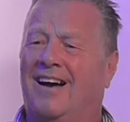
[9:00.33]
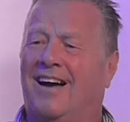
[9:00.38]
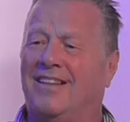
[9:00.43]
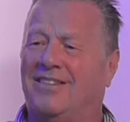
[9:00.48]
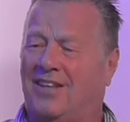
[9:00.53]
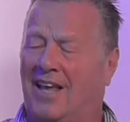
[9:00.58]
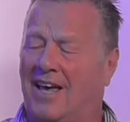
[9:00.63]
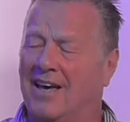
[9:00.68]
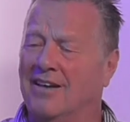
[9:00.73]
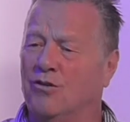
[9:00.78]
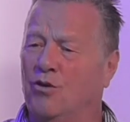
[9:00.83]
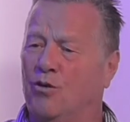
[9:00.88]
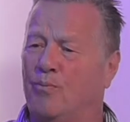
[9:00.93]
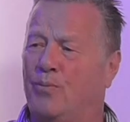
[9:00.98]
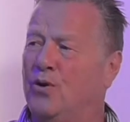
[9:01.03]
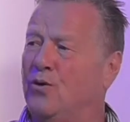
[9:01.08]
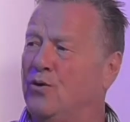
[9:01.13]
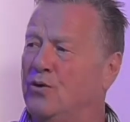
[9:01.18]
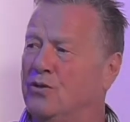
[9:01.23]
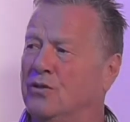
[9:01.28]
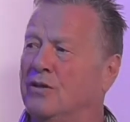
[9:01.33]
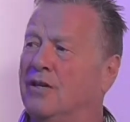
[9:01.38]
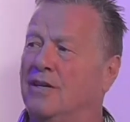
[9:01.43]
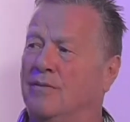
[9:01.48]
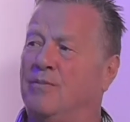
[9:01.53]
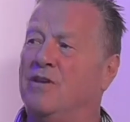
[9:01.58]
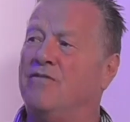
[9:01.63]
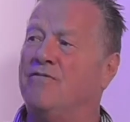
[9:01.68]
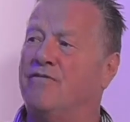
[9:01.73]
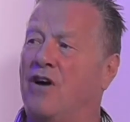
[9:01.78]
internal bruising
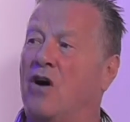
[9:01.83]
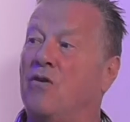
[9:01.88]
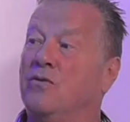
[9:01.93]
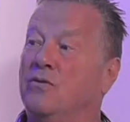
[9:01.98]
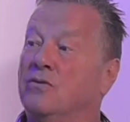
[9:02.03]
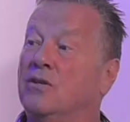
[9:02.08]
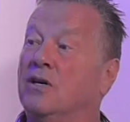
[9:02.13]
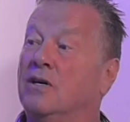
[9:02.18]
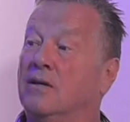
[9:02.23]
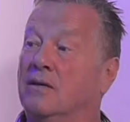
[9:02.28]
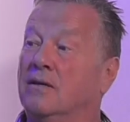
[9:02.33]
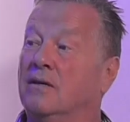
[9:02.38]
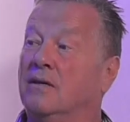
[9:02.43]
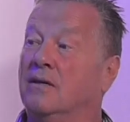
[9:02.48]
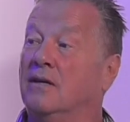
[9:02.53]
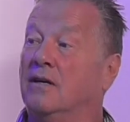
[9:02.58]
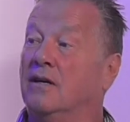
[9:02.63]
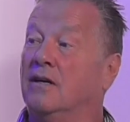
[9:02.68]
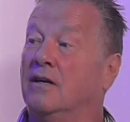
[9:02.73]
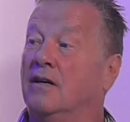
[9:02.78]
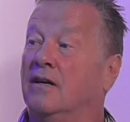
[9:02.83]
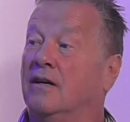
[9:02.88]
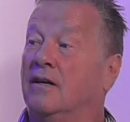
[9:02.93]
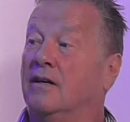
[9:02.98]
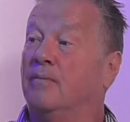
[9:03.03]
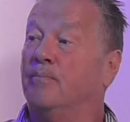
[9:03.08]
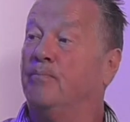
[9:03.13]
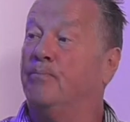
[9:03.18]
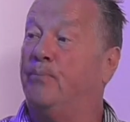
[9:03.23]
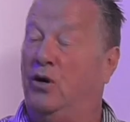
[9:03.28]
had been found.
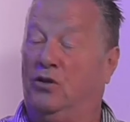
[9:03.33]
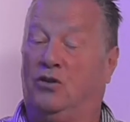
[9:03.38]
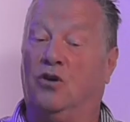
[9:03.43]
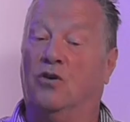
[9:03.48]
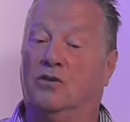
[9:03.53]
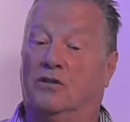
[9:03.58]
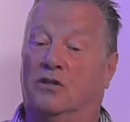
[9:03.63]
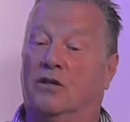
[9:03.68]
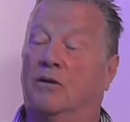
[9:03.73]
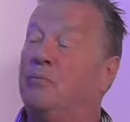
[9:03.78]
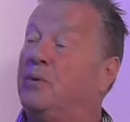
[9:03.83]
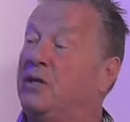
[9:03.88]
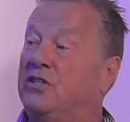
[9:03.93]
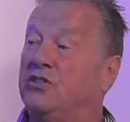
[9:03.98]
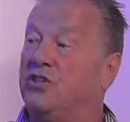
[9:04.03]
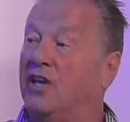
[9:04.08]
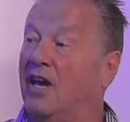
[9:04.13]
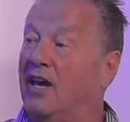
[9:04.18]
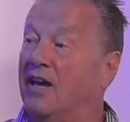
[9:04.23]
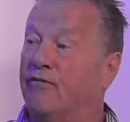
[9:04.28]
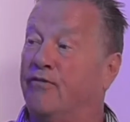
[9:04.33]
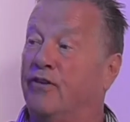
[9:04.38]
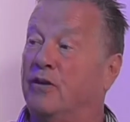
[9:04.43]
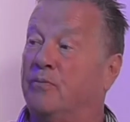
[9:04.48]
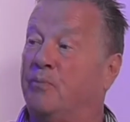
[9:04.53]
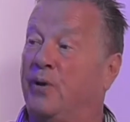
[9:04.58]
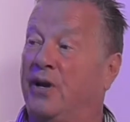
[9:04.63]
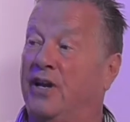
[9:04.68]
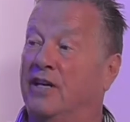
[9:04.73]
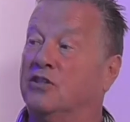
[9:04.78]
Buttocks had been checked for
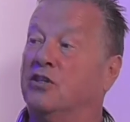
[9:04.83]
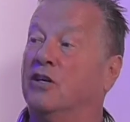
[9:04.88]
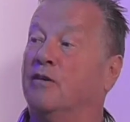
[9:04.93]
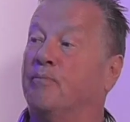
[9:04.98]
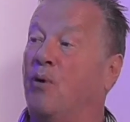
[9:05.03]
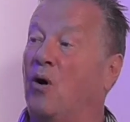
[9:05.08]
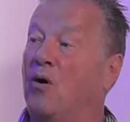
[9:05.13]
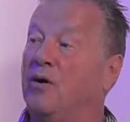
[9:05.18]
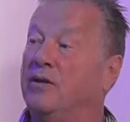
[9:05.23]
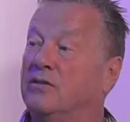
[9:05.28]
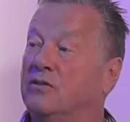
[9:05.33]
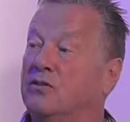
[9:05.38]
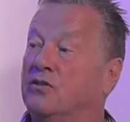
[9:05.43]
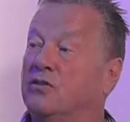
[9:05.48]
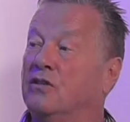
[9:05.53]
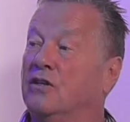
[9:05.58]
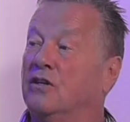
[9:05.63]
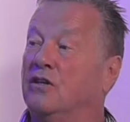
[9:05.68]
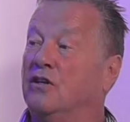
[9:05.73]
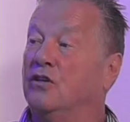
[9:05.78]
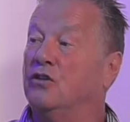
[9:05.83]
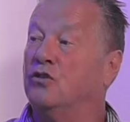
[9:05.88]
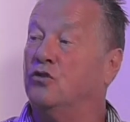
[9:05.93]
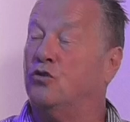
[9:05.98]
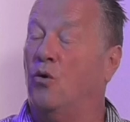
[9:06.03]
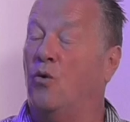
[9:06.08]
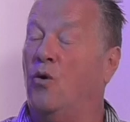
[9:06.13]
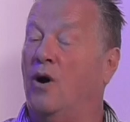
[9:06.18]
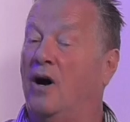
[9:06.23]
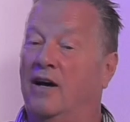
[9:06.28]
pressure points.
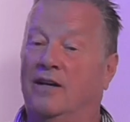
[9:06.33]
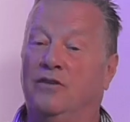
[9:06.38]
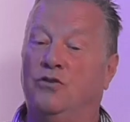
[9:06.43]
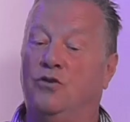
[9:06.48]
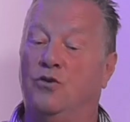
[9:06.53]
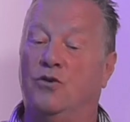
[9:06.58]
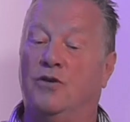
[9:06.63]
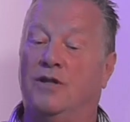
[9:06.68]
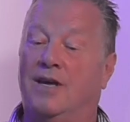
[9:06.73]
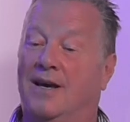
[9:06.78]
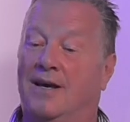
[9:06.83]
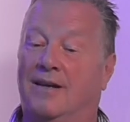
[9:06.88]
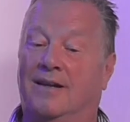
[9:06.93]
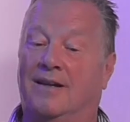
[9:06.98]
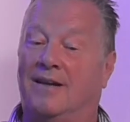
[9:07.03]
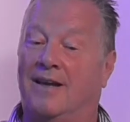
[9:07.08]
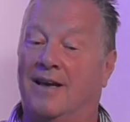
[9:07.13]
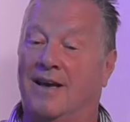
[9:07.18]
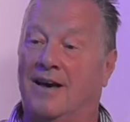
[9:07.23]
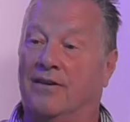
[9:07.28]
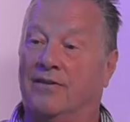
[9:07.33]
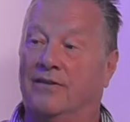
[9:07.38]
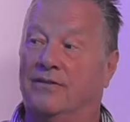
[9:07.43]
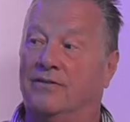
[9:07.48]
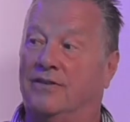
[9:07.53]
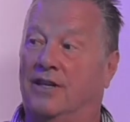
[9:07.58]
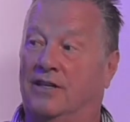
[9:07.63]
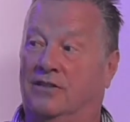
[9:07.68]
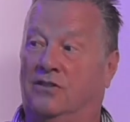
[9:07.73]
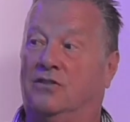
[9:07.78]
So I knew then and there,
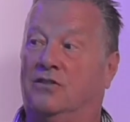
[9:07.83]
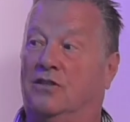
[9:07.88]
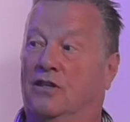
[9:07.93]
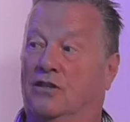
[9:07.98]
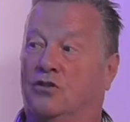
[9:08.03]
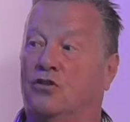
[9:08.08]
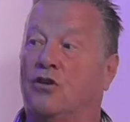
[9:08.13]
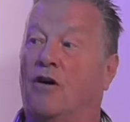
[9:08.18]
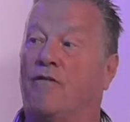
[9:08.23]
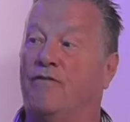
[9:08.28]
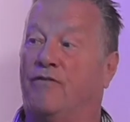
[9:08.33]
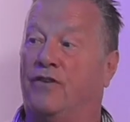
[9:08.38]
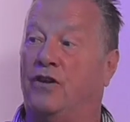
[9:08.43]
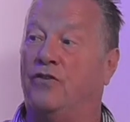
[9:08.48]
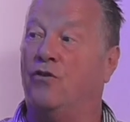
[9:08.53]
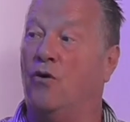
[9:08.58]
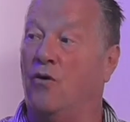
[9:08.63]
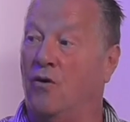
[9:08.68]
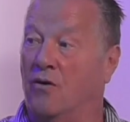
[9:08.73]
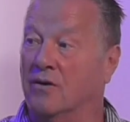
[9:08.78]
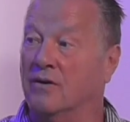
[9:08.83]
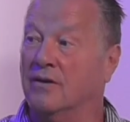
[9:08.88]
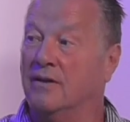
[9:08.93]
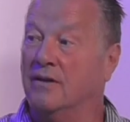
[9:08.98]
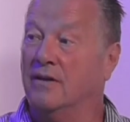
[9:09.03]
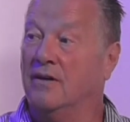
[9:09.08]
this is something wrong.